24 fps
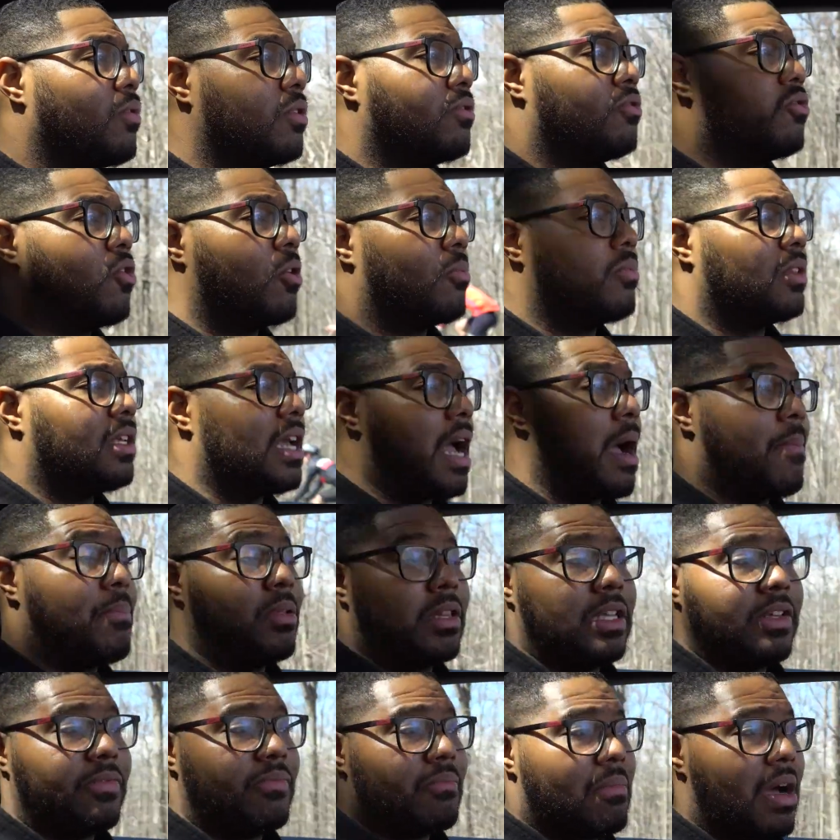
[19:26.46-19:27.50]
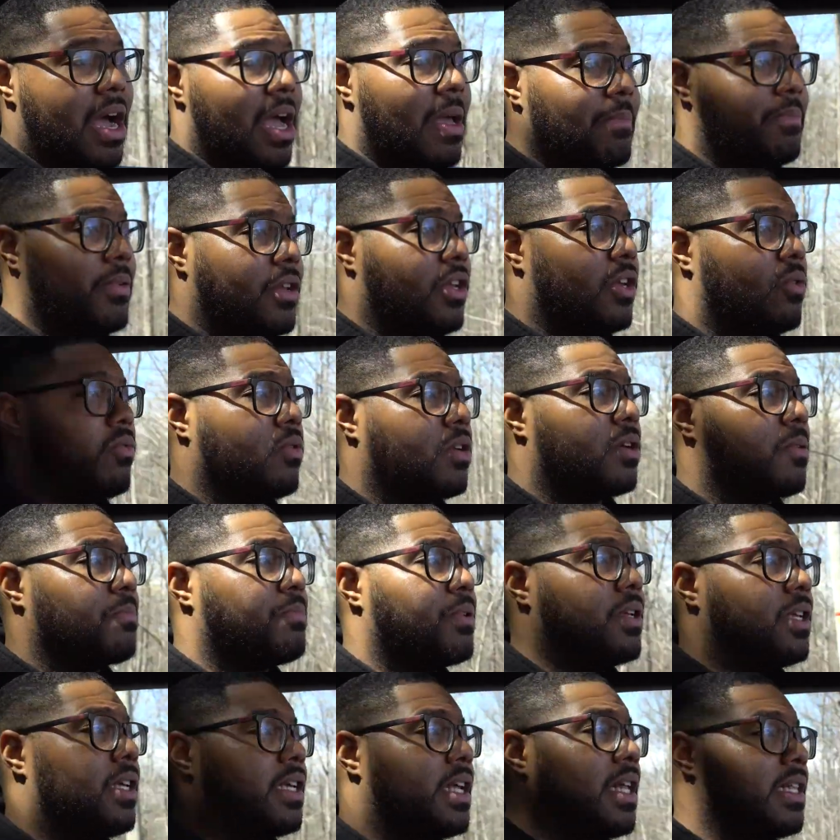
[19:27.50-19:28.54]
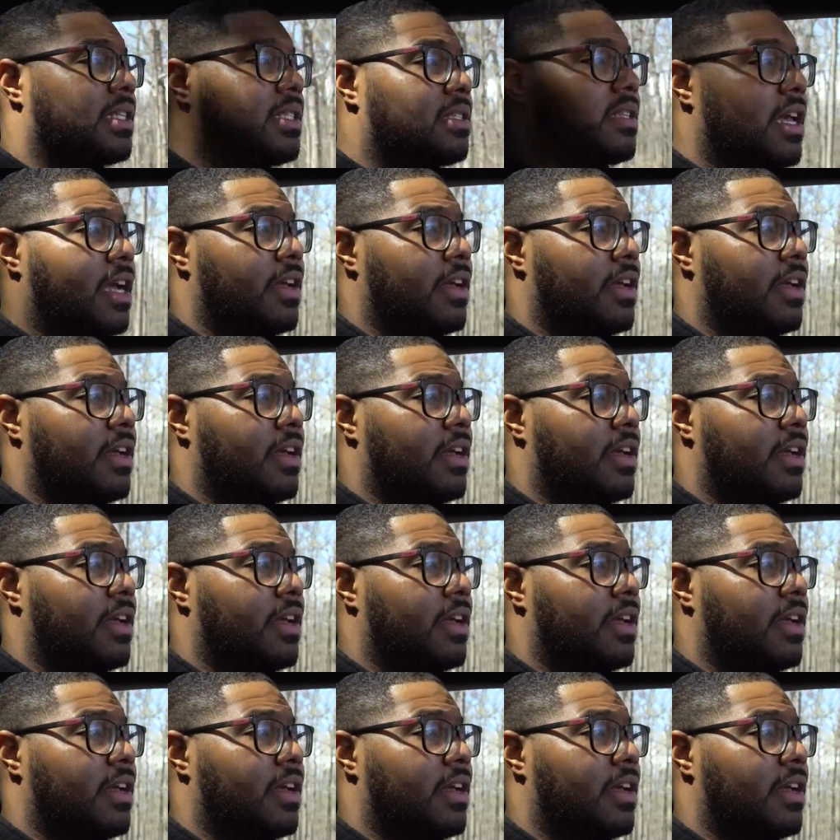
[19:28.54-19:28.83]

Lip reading: would normally, I believe, in my opinion, would compete against,